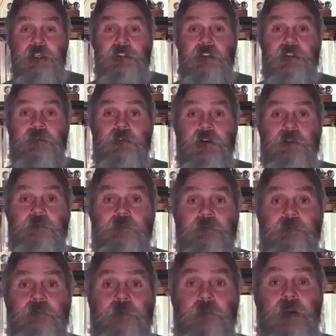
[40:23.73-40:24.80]
they're going to have
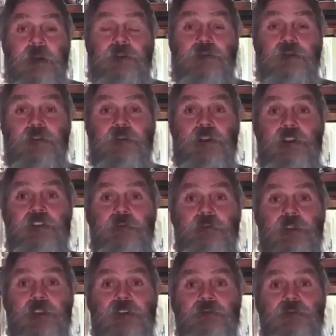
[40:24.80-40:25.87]
to convert
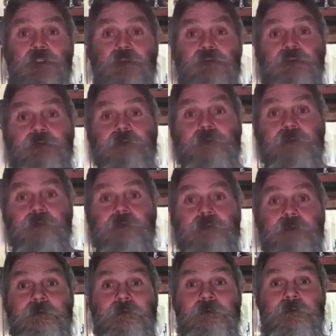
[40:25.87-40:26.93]
to Judaism, become
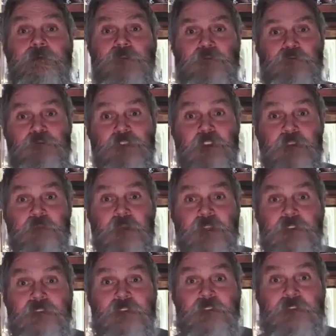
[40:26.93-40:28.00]
Jews.
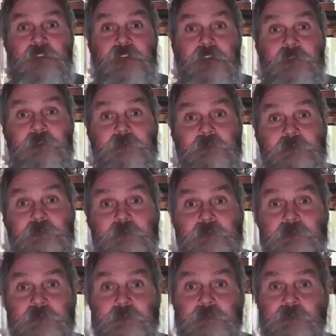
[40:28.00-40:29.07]
You can tell them I said
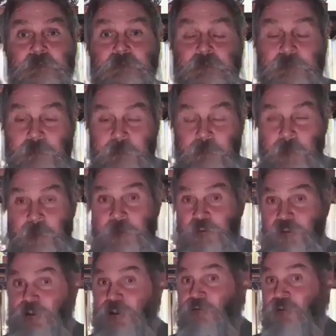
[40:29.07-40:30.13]
so.
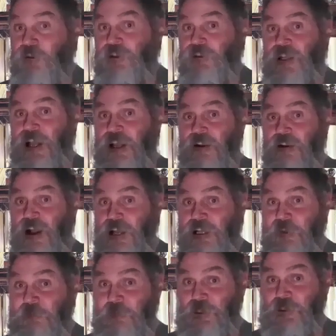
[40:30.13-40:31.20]
You
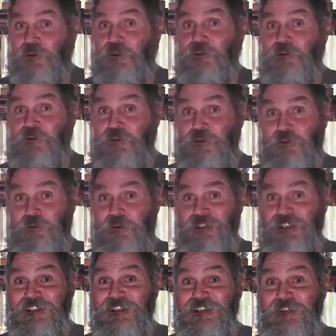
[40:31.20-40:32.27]
see how I can be
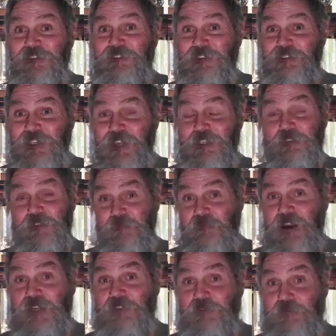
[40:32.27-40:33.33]
used to be
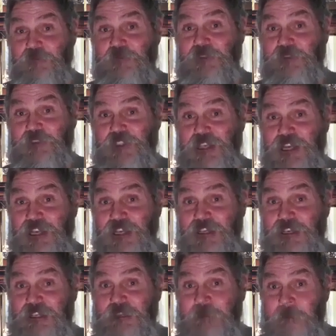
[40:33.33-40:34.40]
to take the wrath of
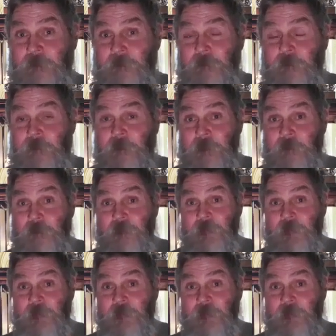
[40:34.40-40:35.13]
Christianity?